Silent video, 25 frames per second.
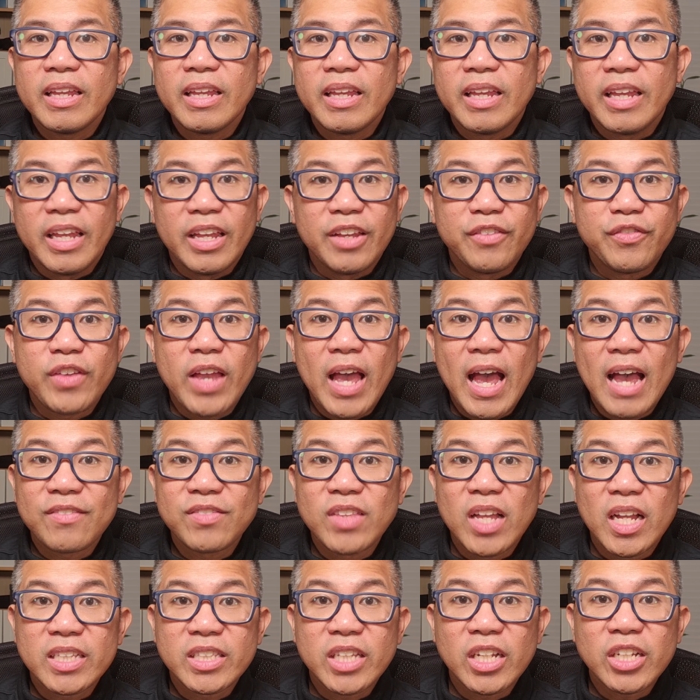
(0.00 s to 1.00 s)
If you have
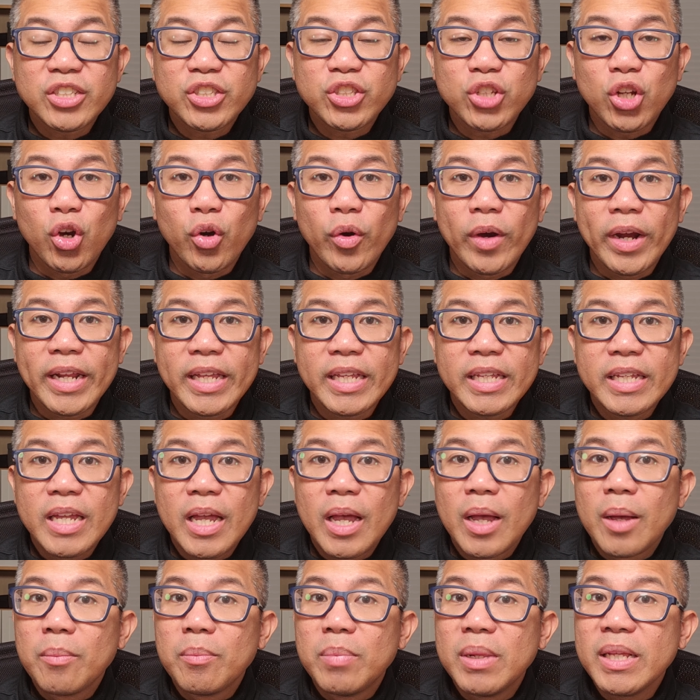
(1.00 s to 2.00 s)
not done so already,
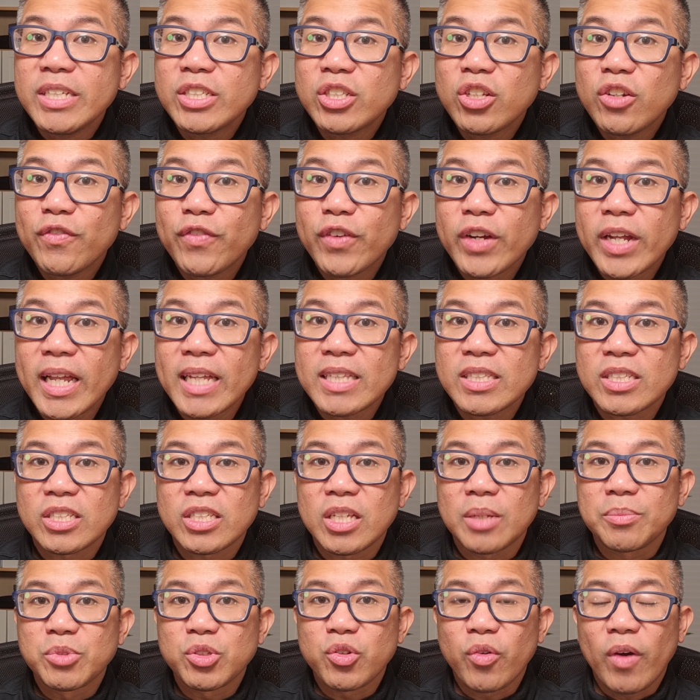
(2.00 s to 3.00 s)
please don't forget to
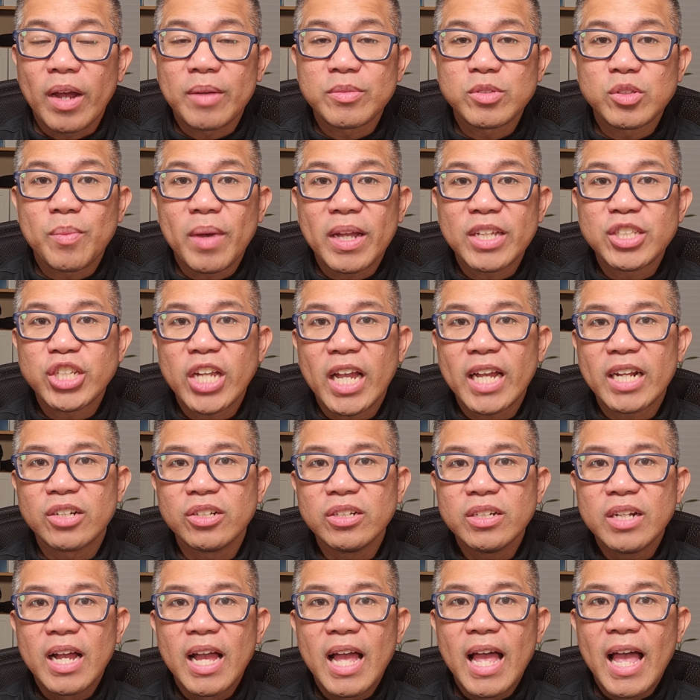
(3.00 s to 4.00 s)
subscribe to my
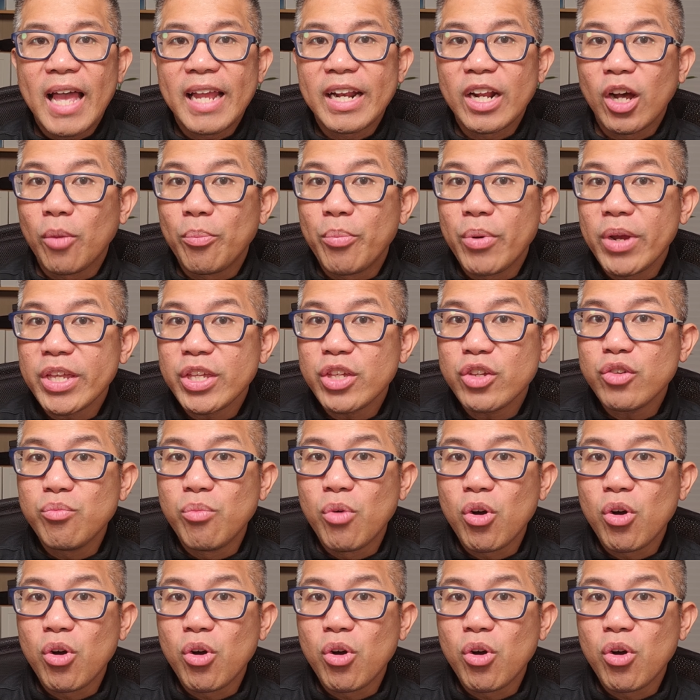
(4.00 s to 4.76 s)
channel and I'll bring you